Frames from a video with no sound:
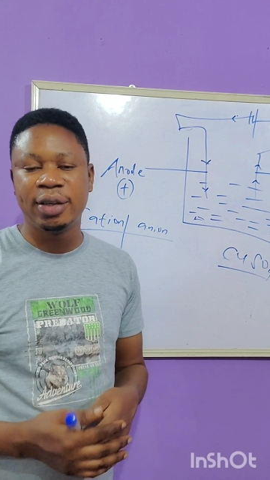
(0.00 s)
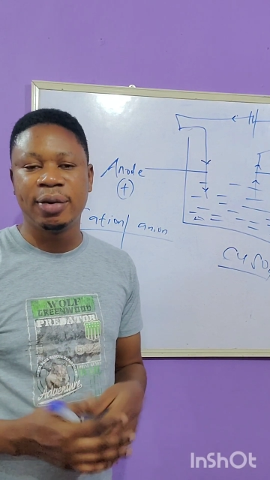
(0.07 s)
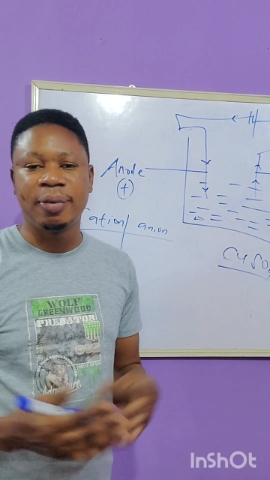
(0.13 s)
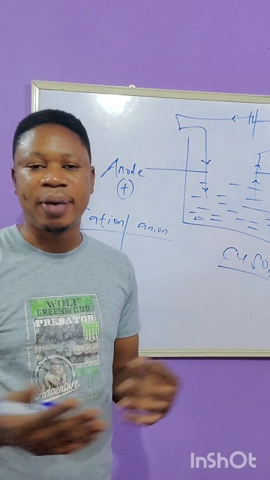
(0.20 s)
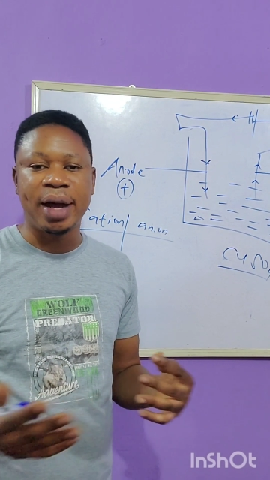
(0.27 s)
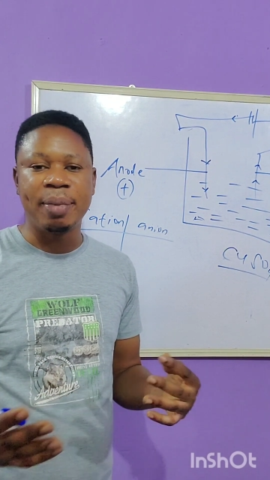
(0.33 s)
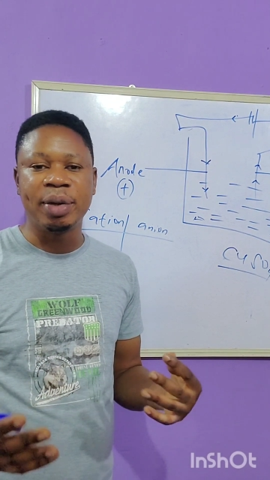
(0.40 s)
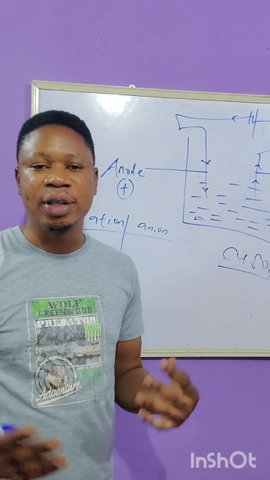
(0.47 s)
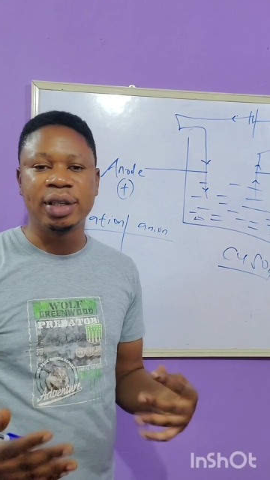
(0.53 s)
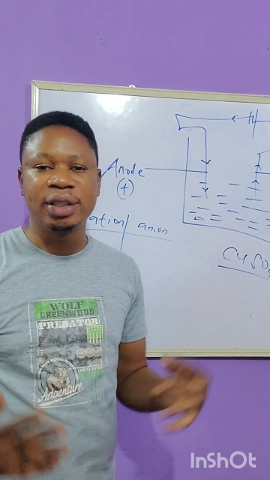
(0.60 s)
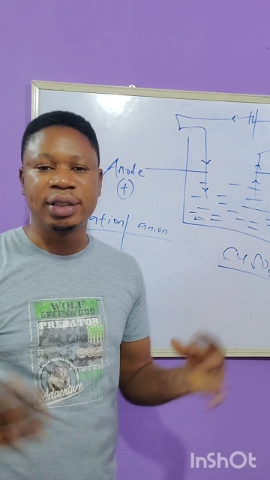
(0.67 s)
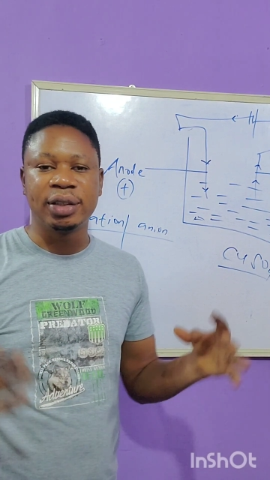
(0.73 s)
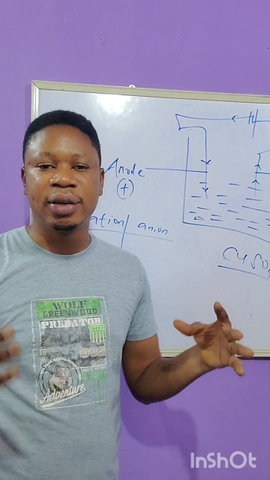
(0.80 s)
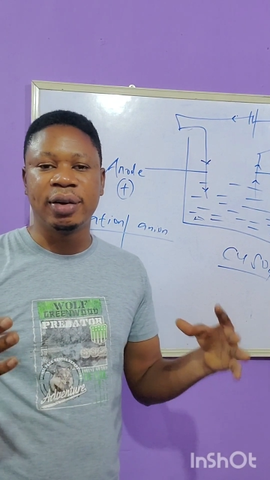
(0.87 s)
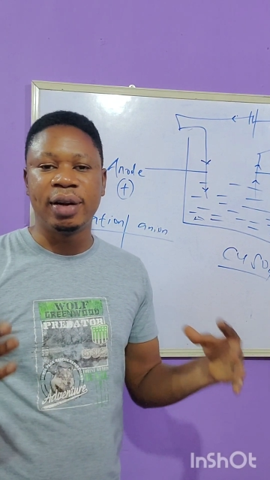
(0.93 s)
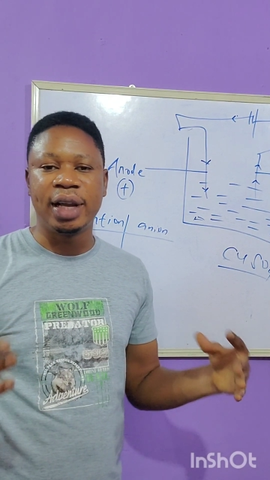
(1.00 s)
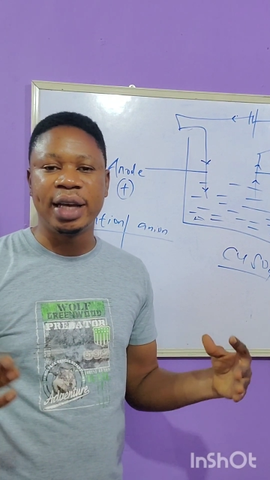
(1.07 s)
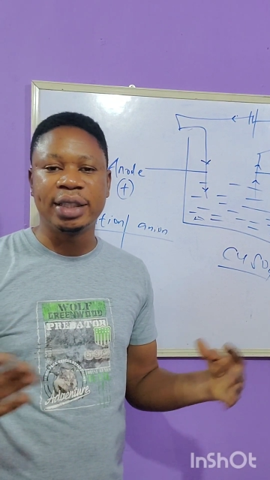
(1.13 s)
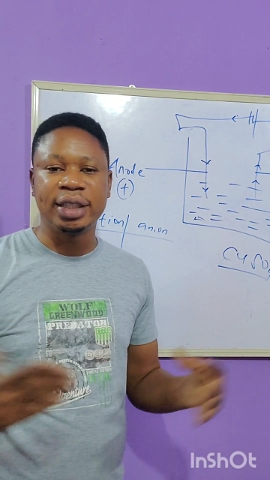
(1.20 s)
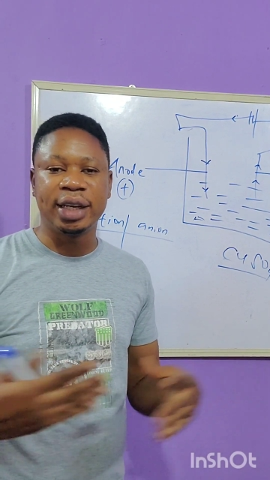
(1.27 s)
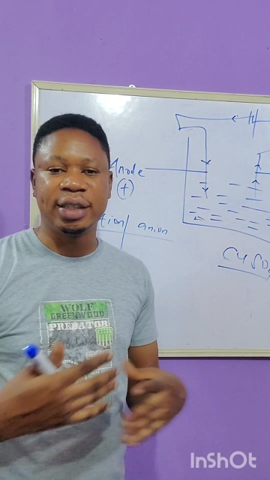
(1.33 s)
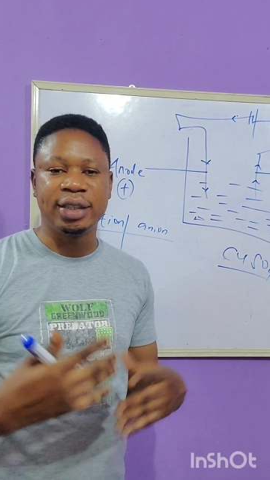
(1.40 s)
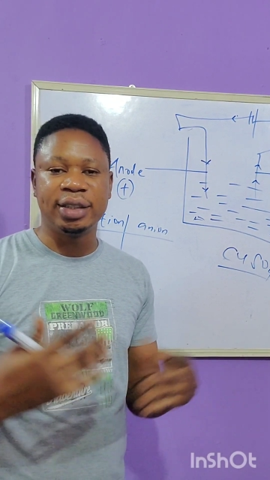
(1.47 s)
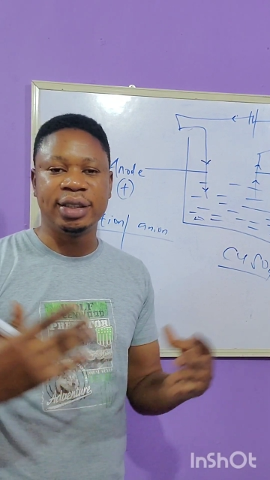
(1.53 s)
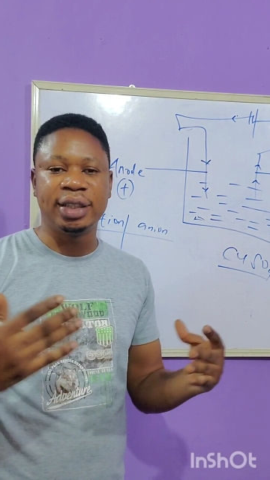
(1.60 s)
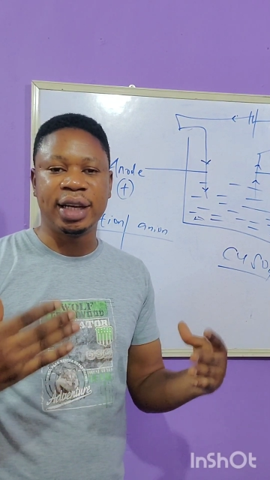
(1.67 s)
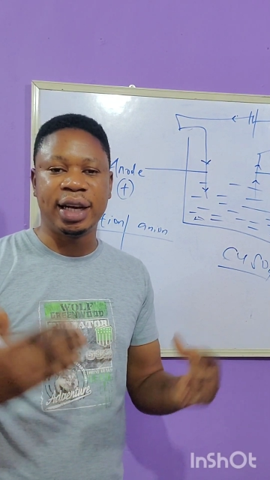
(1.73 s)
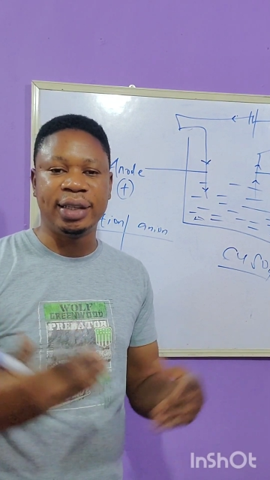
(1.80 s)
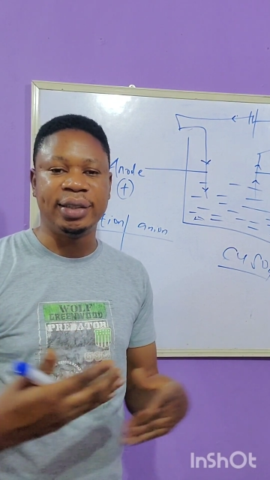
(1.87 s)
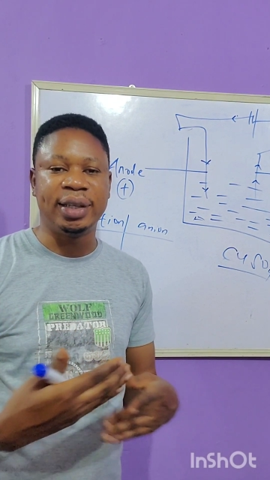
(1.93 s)
Why? Because unlike charges
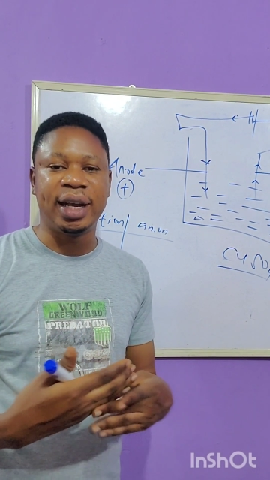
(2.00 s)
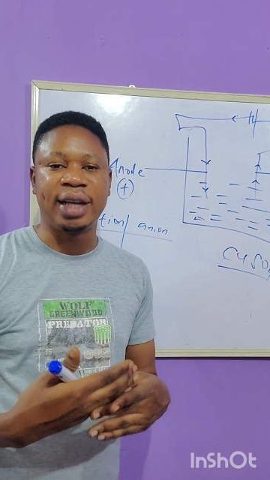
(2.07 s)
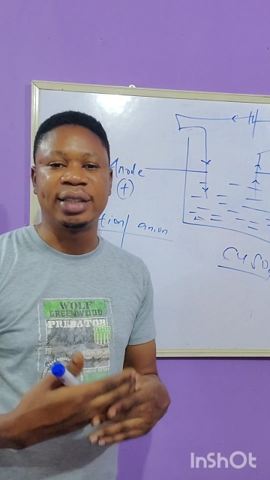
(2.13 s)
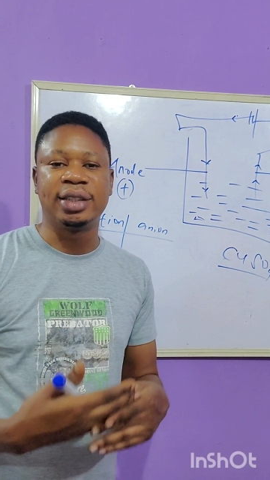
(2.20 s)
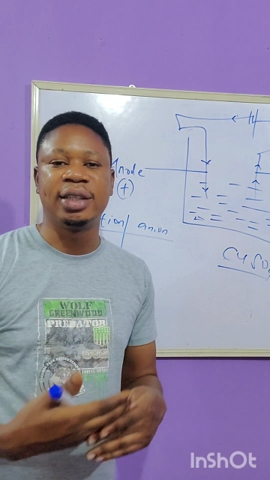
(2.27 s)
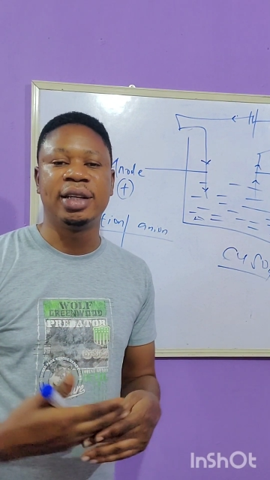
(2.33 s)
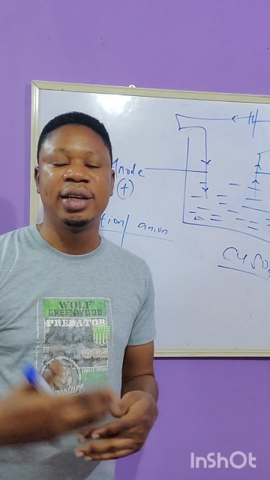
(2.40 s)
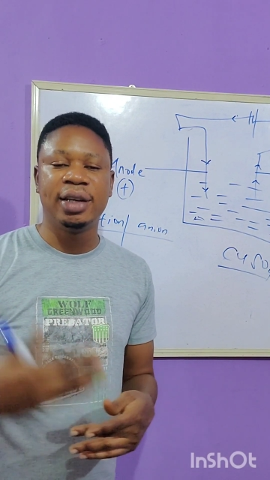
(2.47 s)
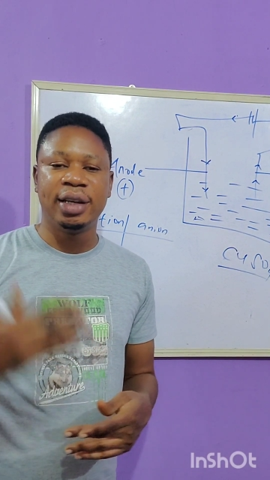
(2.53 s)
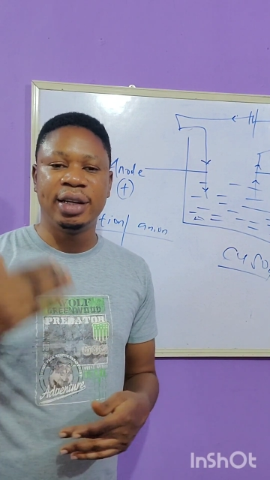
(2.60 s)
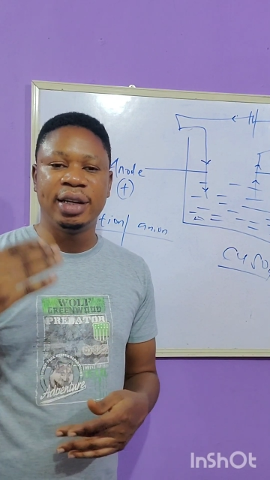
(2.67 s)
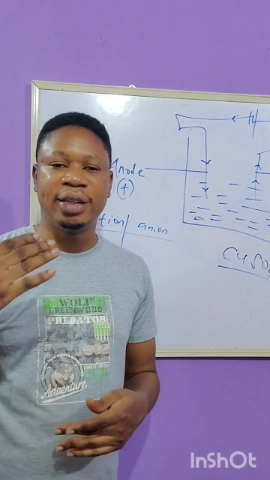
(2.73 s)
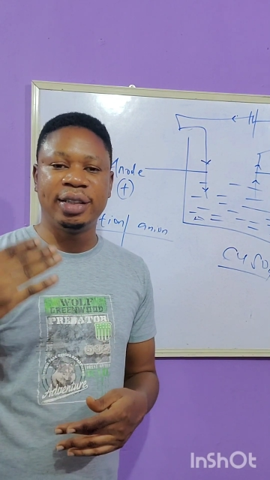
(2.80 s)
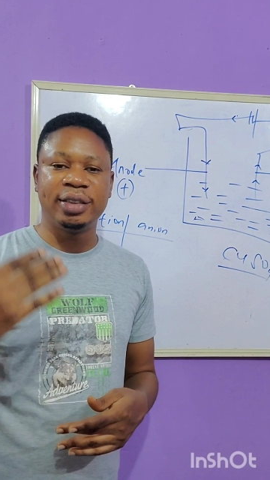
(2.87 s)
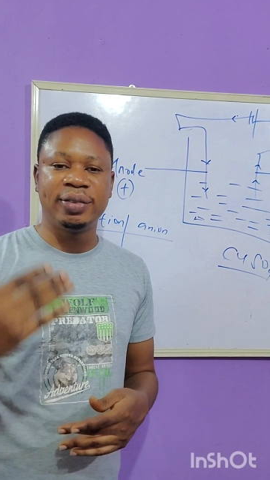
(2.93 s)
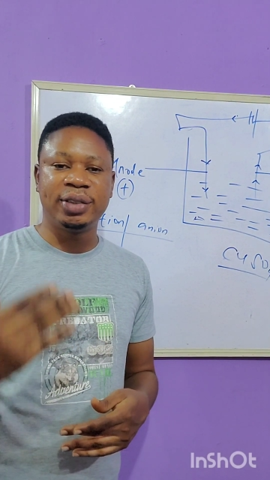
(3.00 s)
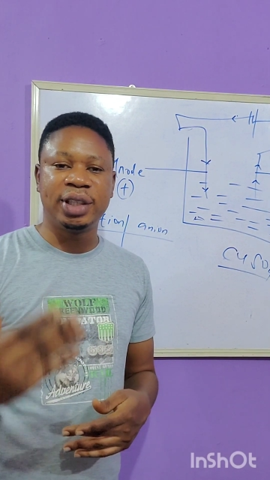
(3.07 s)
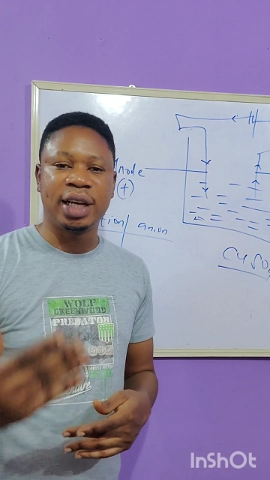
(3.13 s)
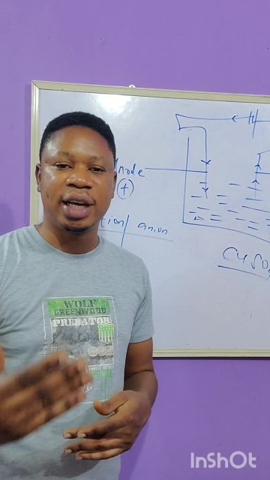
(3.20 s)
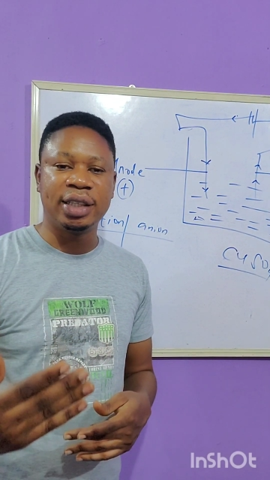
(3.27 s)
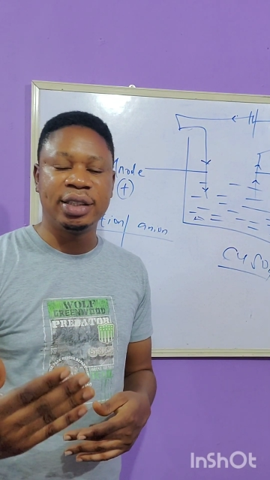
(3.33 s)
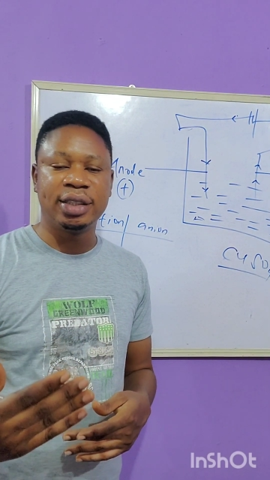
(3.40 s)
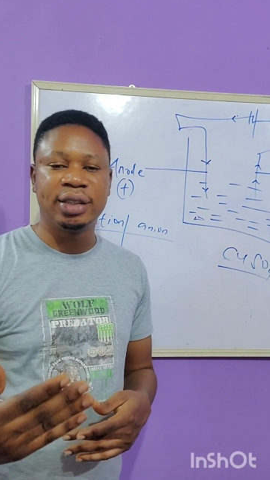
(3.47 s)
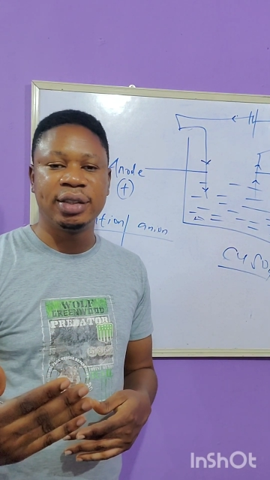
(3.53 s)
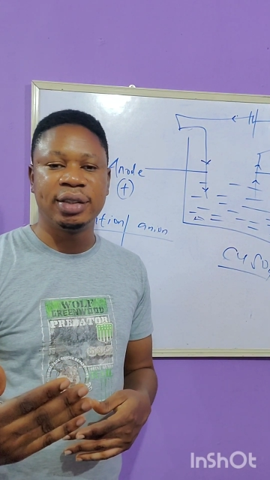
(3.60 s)
attract, negative charge